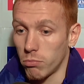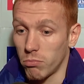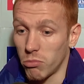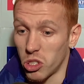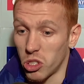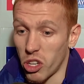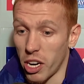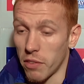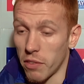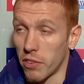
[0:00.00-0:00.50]

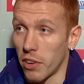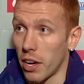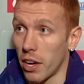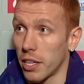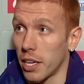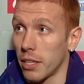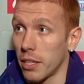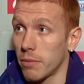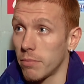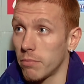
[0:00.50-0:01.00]
Trained
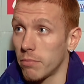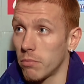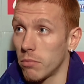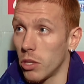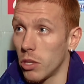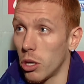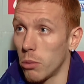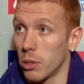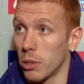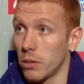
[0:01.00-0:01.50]
Friday,
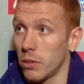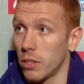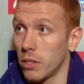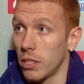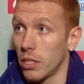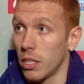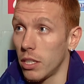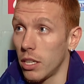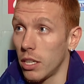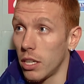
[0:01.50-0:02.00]
normal,
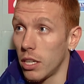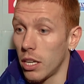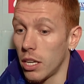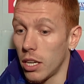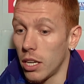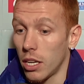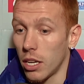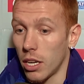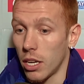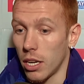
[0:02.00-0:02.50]

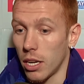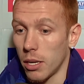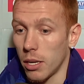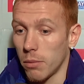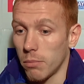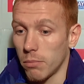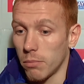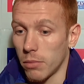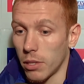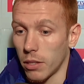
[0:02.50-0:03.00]

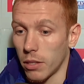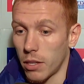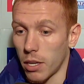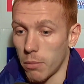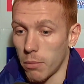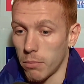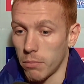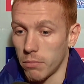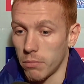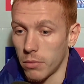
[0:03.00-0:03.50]
and
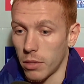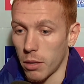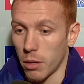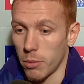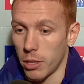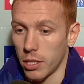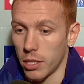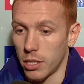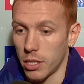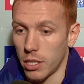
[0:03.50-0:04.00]
come
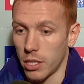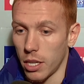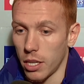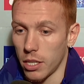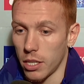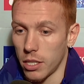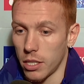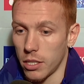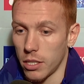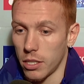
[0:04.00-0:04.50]
here today,
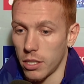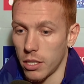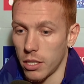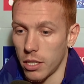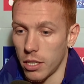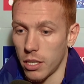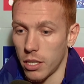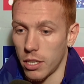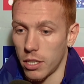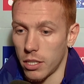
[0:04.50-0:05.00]
and
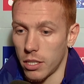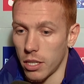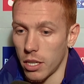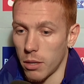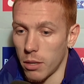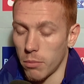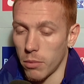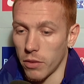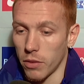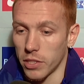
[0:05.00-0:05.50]

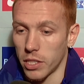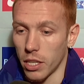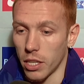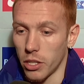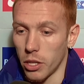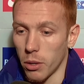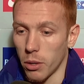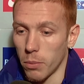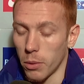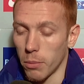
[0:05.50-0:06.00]
obviously I
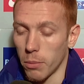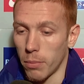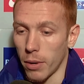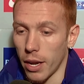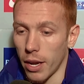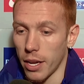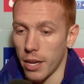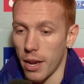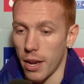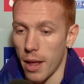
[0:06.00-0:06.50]
knew I weren't
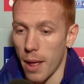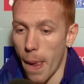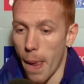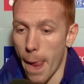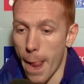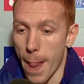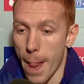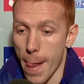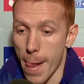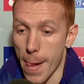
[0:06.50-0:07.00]
playing,
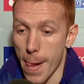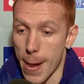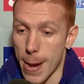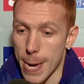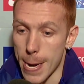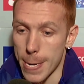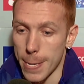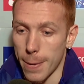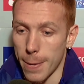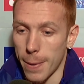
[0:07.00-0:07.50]

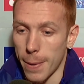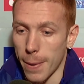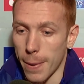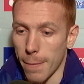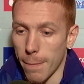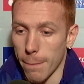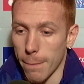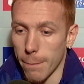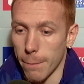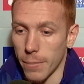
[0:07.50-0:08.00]
and
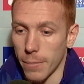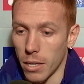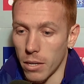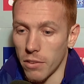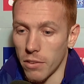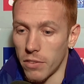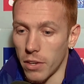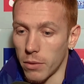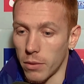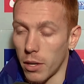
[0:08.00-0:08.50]

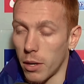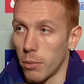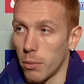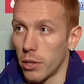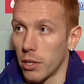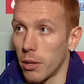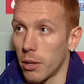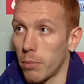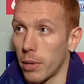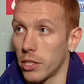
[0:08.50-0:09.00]
found out I
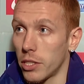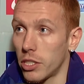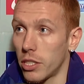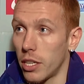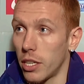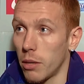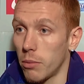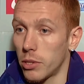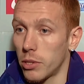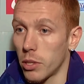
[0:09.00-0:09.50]
went on the bench
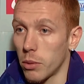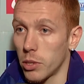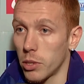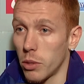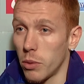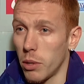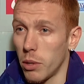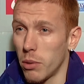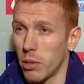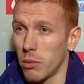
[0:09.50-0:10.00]
today, which I was the
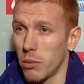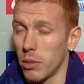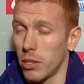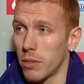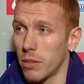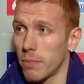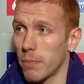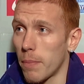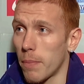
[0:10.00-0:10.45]
only one who weren't.